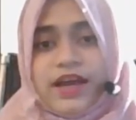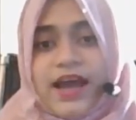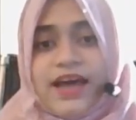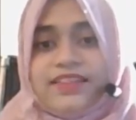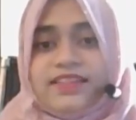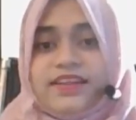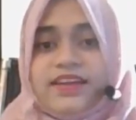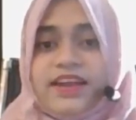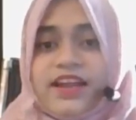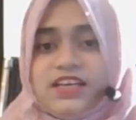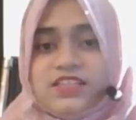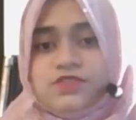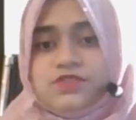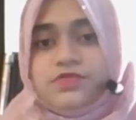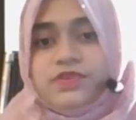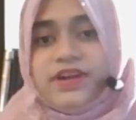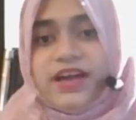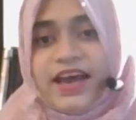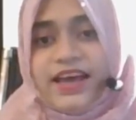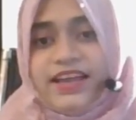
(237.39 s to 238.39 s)
and the last
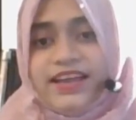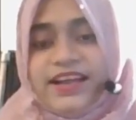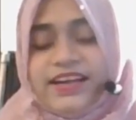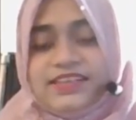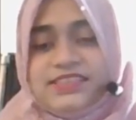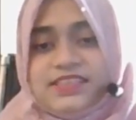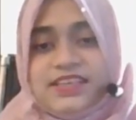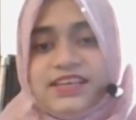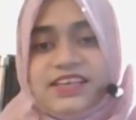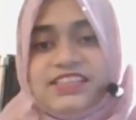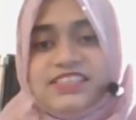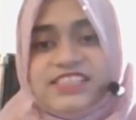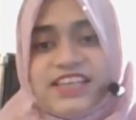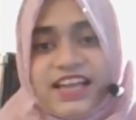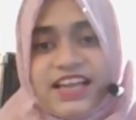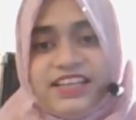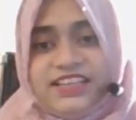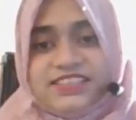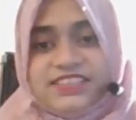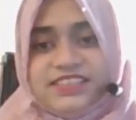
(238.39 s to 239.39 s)
one highlights
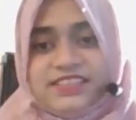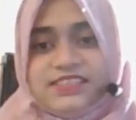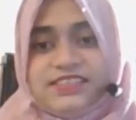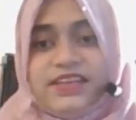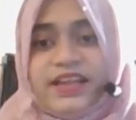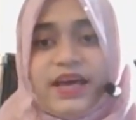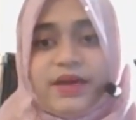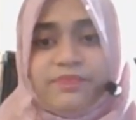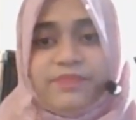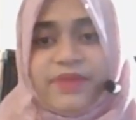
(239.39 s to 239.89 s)
challenges like